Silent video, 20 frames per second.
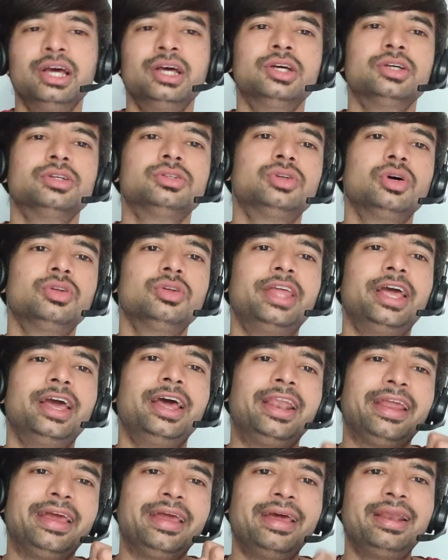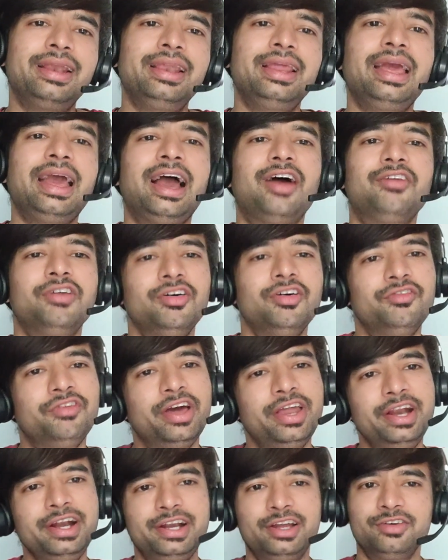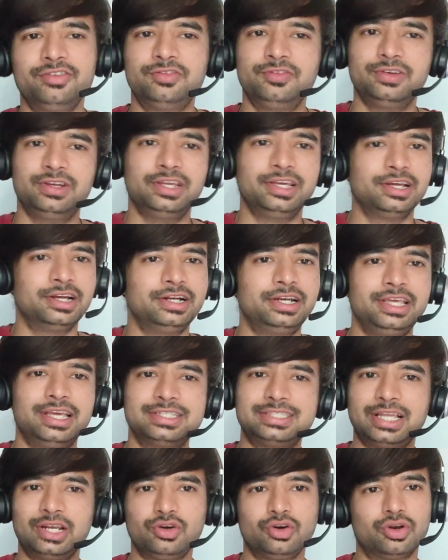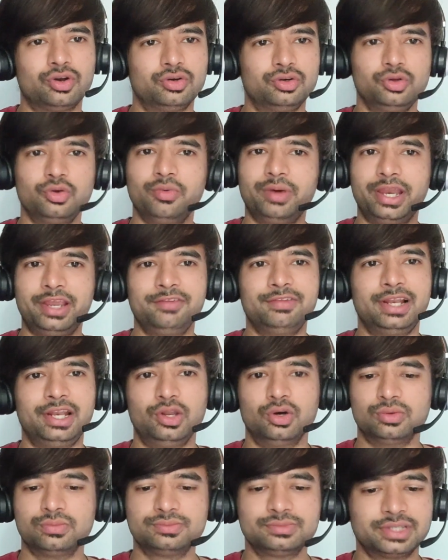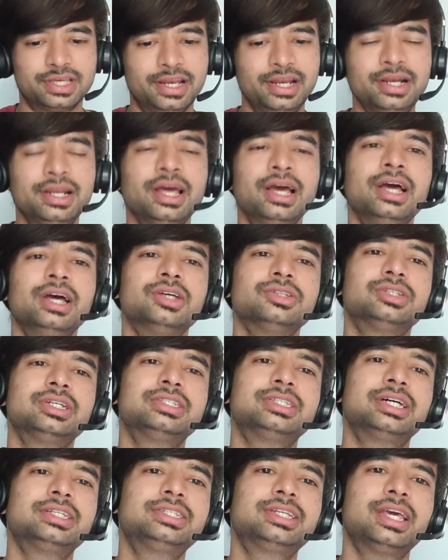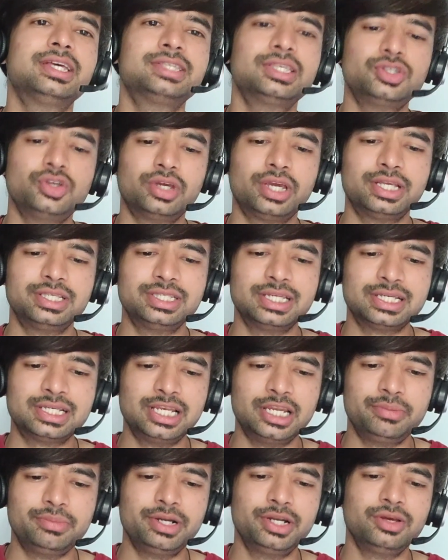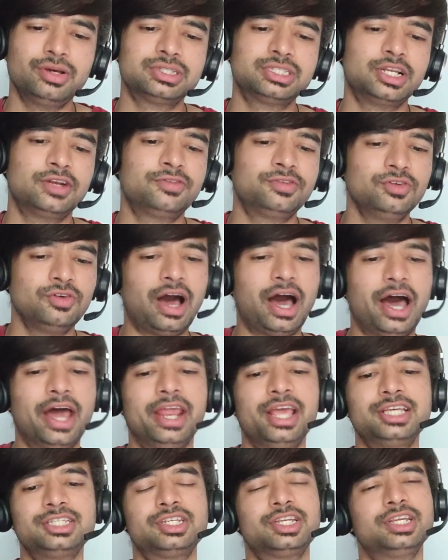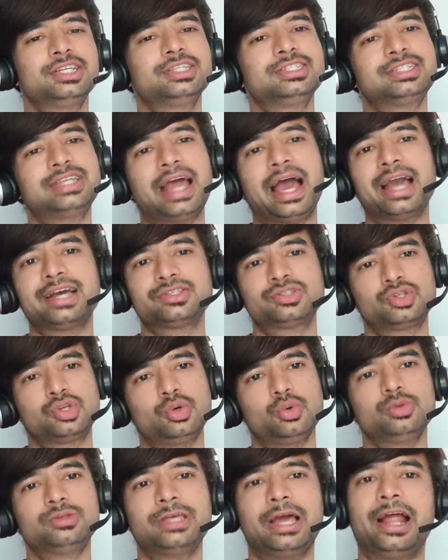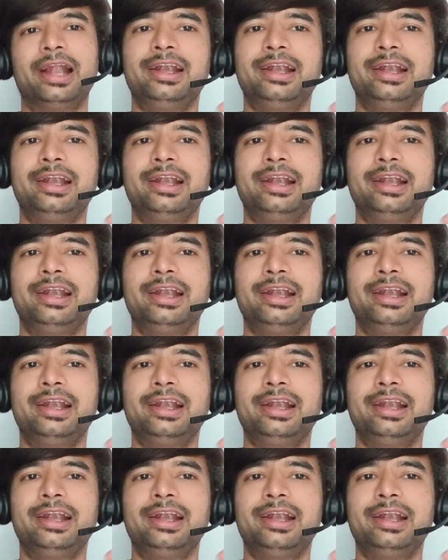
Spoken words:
So they rarely have a very tough DS algorithm. You very well know. Correct. So in such cases, you can just limit yourself to array, strings, stacks, queues, and